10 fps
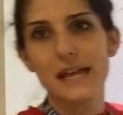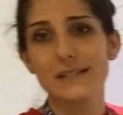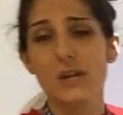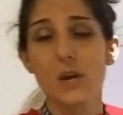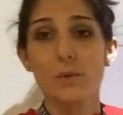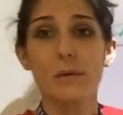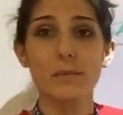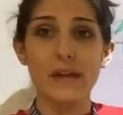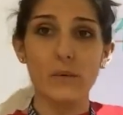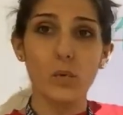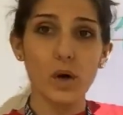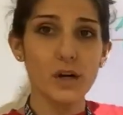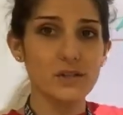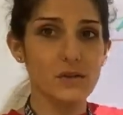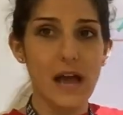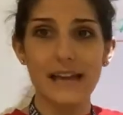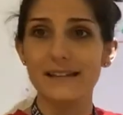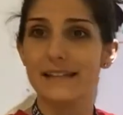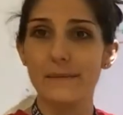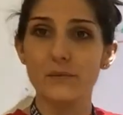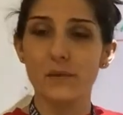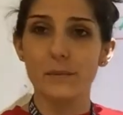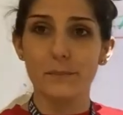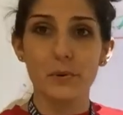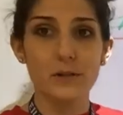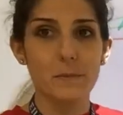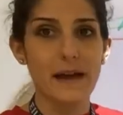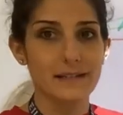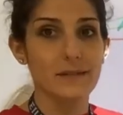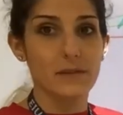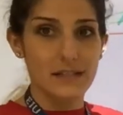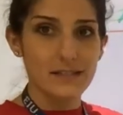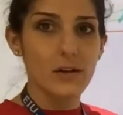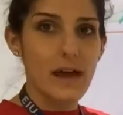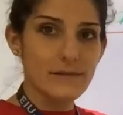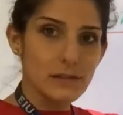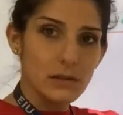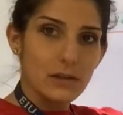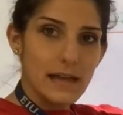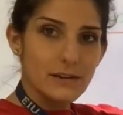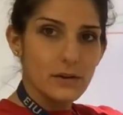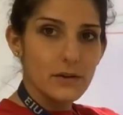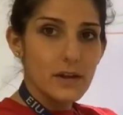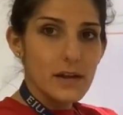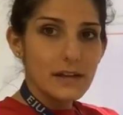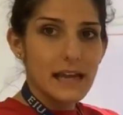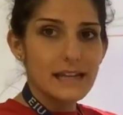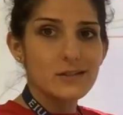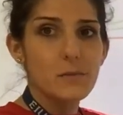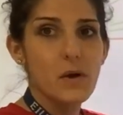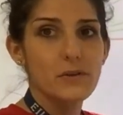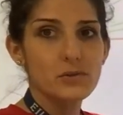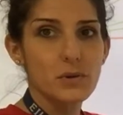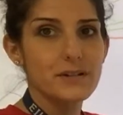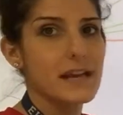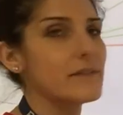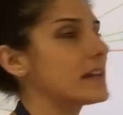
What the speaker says: lines. Remember that words are not exempt from a perspective. They still have to look like they're getting smaller towards that